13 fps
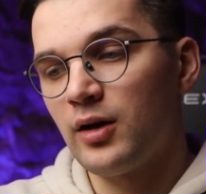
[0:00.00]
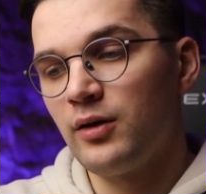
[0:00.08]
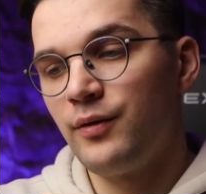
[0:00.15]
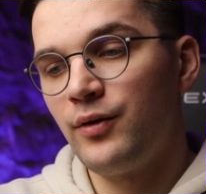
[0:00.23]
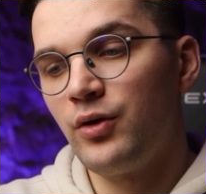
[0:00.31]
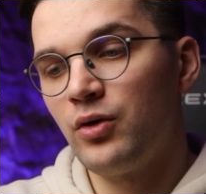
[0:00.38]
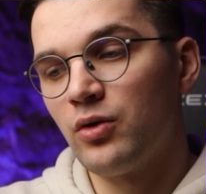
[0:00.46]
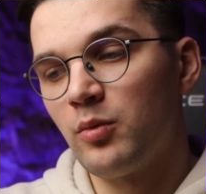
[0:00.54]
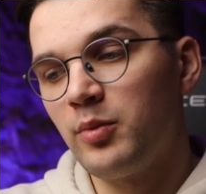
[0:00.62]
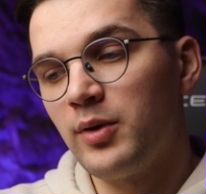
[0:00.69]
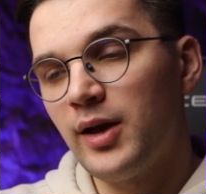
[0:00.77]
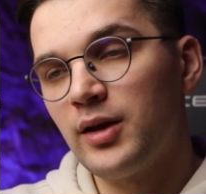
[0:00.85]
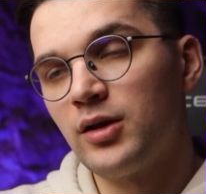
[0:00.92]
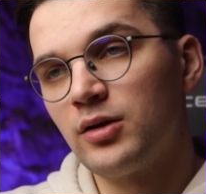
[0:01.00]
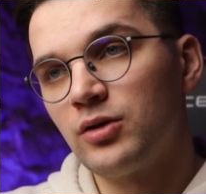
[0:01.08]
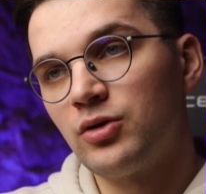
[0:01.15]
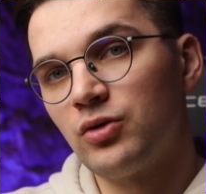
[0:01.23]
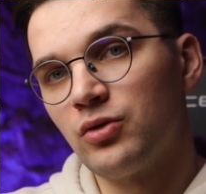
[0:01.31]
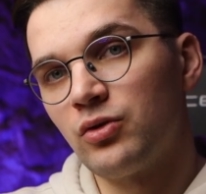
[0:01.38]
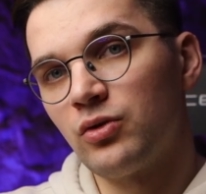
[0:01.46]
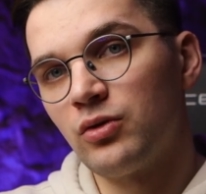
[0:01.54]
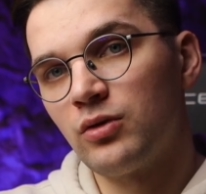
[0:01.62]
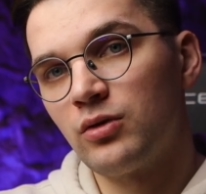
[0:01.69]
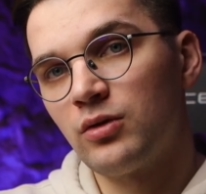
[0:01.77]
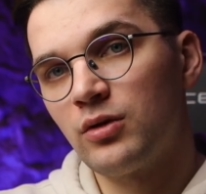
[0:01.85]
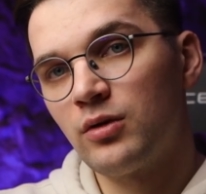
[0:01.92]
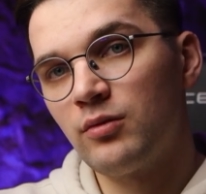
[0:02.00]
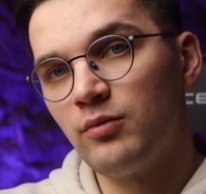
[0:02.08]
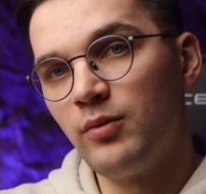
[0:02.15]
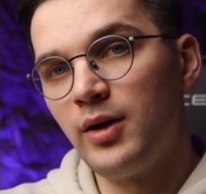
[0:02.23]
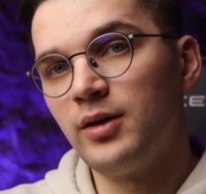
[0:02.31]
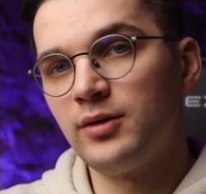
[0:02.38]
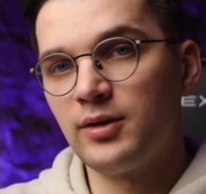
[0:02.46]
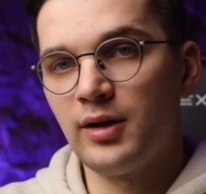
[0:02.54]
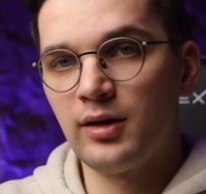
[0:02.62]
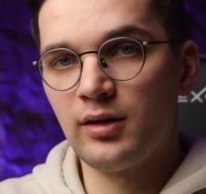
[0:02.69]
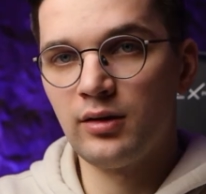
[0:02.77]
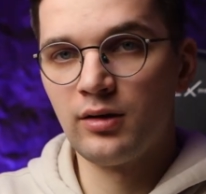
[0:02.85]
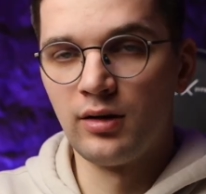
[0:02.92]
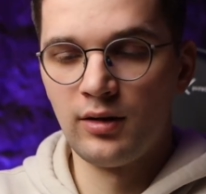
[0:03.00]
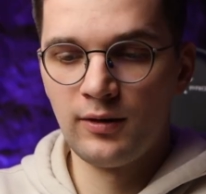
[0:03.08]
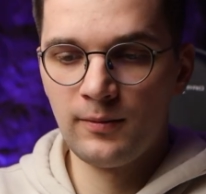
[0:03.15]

if you are planning to build an